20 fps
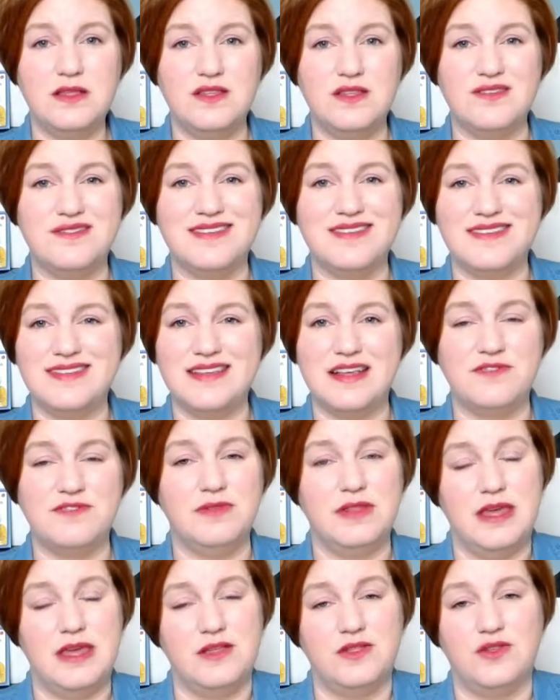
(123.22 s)
to
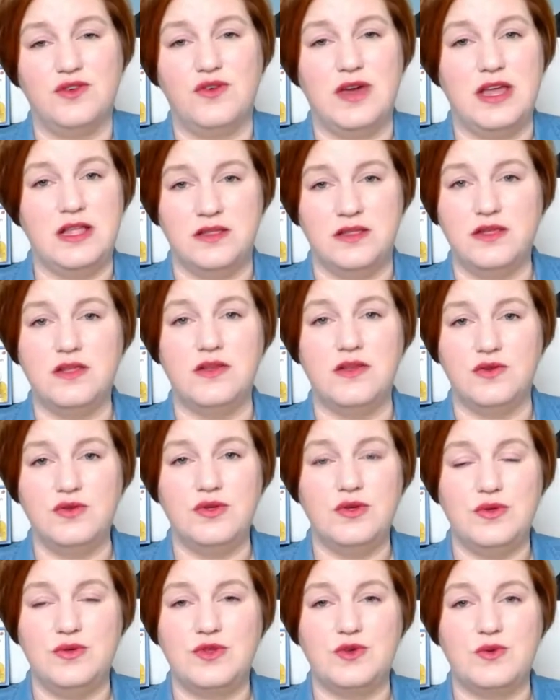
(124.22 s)
successfully integrate into their
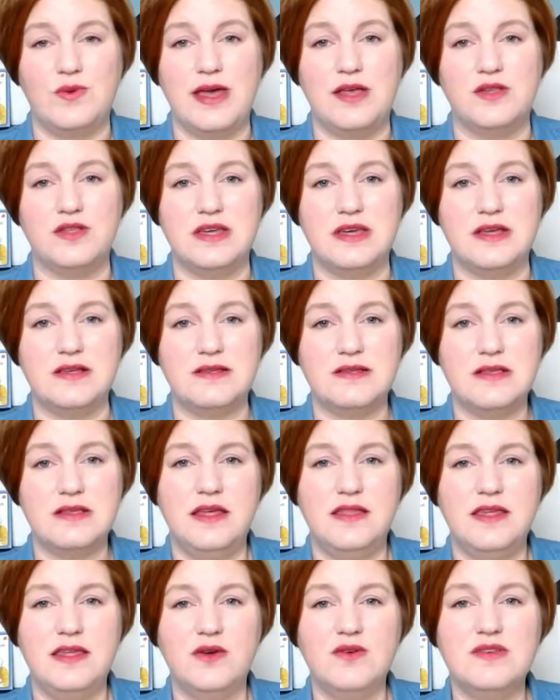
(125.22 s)
new surroundings.
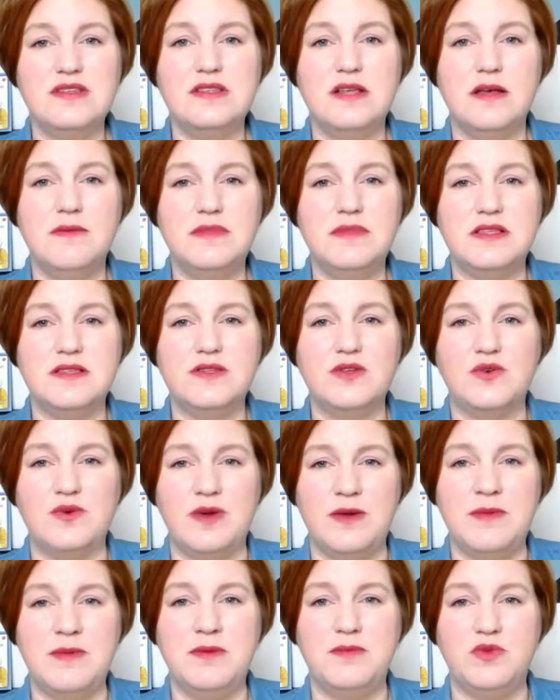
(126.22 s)
There is some
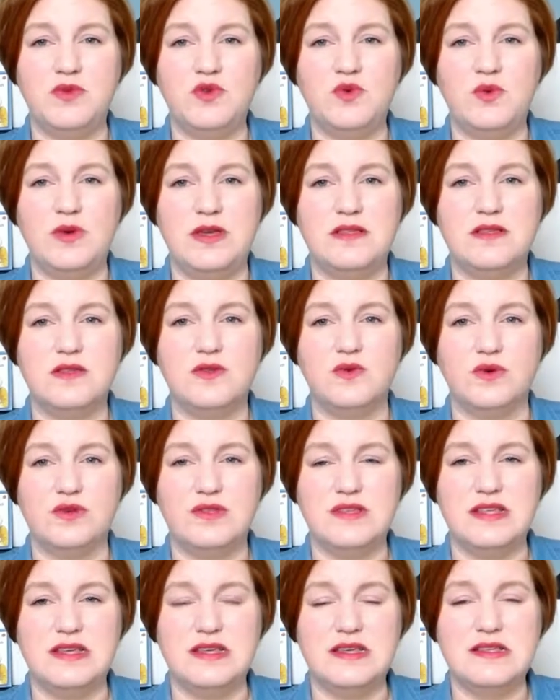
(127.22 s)
disagreement between
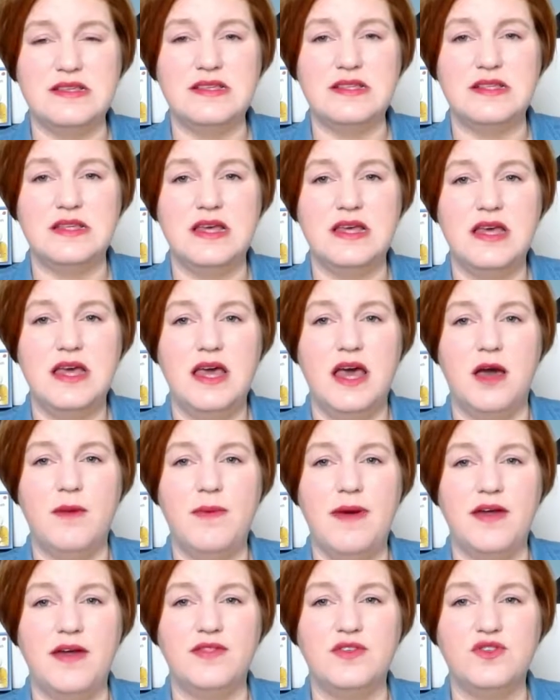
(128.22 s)
sources
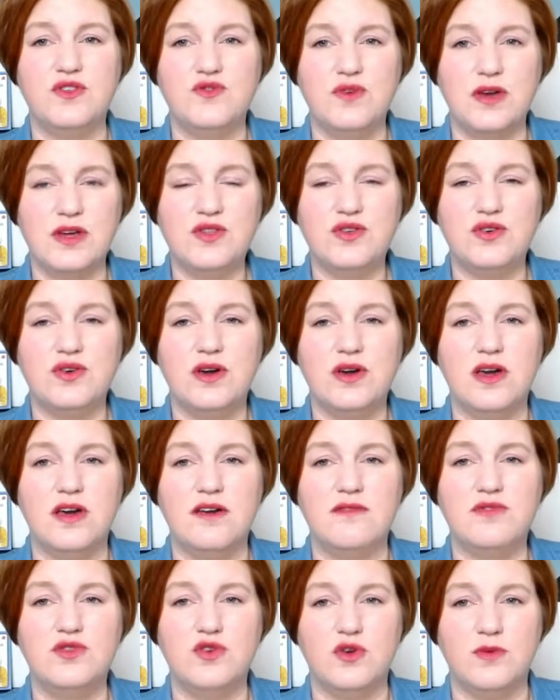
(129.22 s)
about the structure
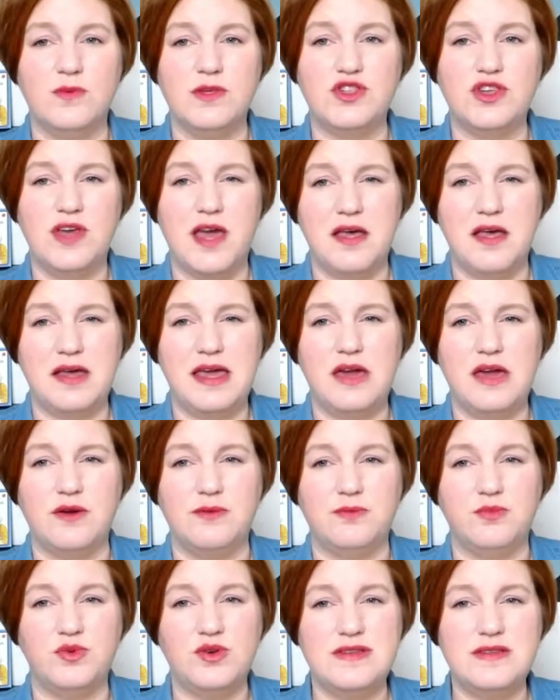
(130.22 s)
of German childcare
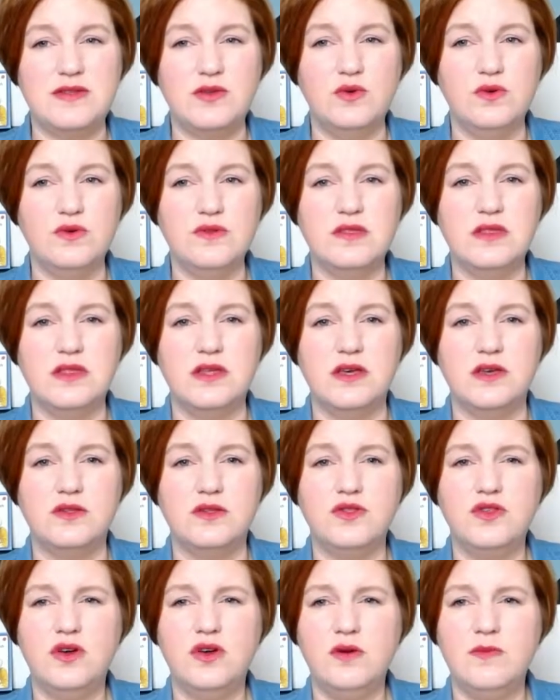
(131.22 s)
and preschools.
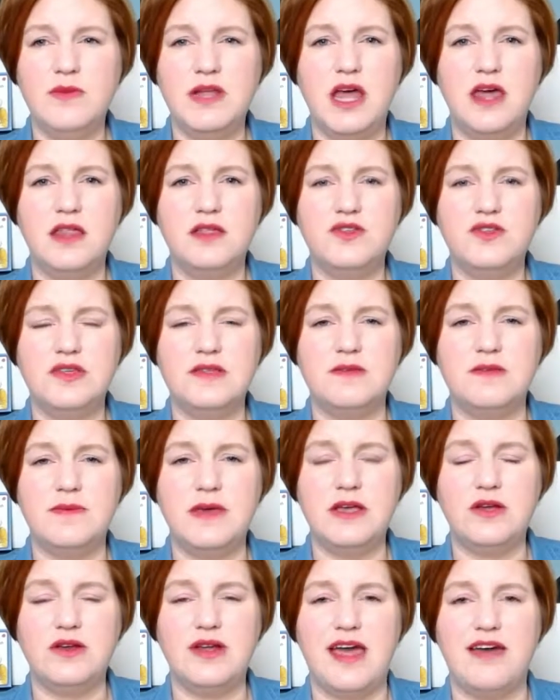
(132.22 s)
The terminologies
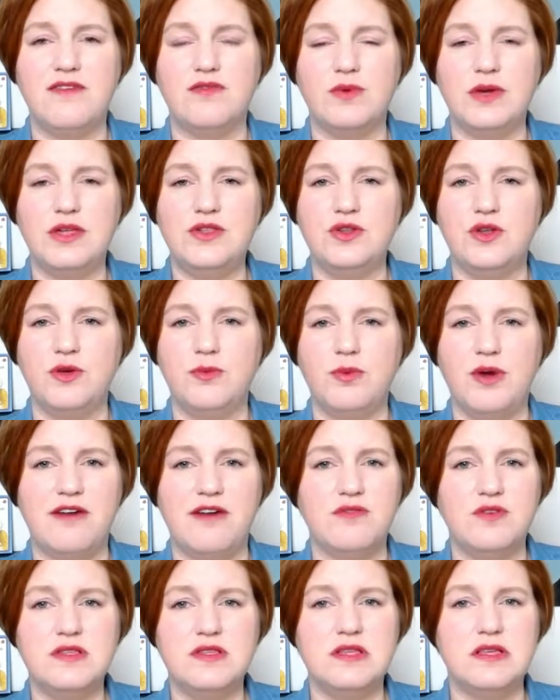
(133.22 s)
appear to have regional
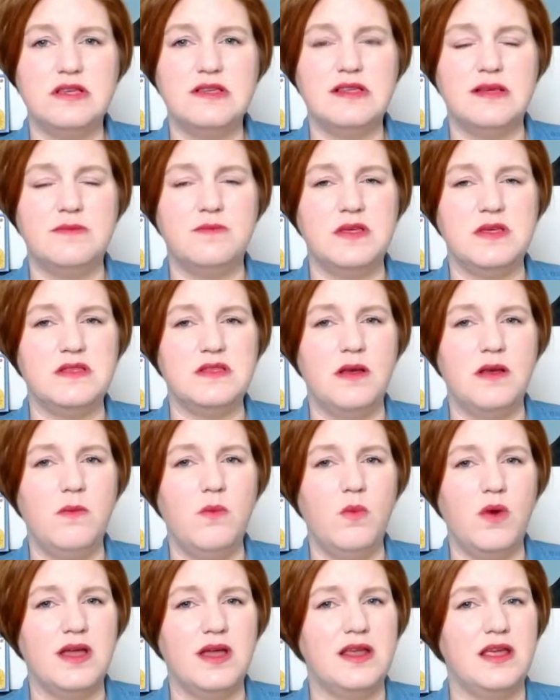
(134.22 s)
preferences and be
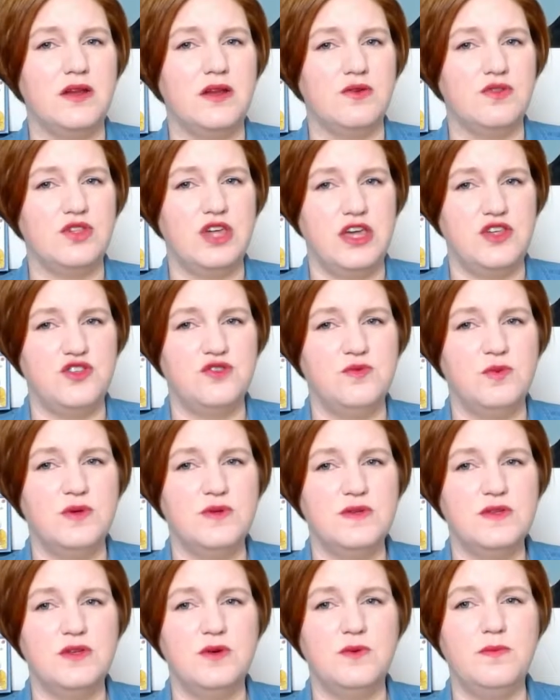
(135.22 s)
somewhat interchangeable,
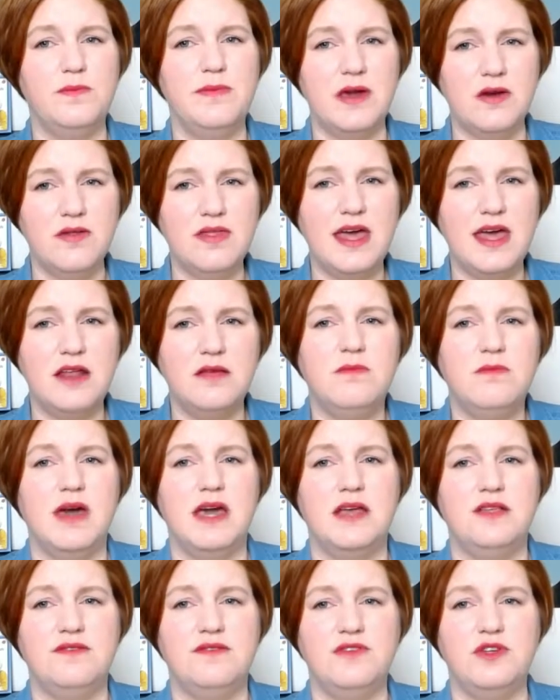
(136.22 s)
so bear that in
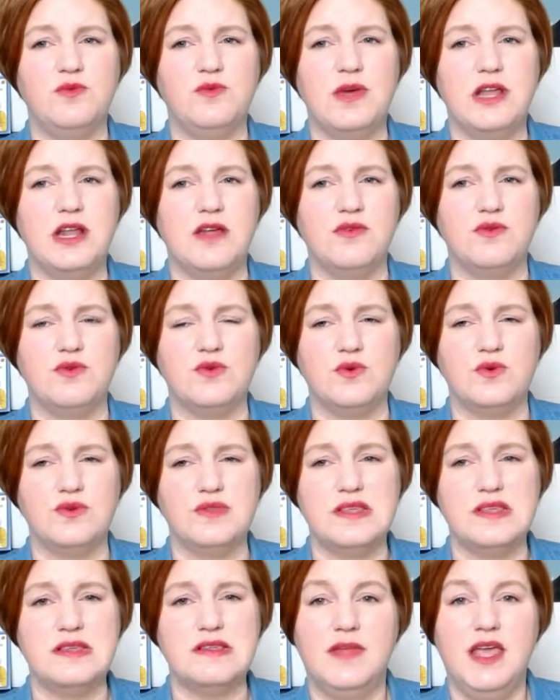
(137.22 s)
mind if you read other
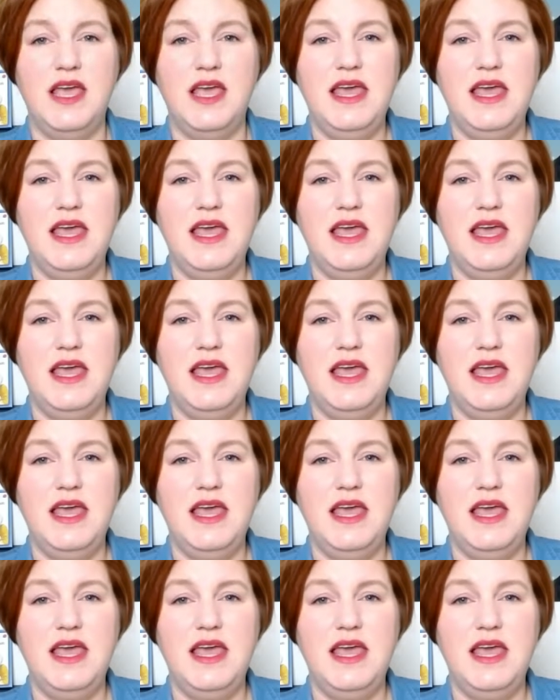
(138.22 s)
sources.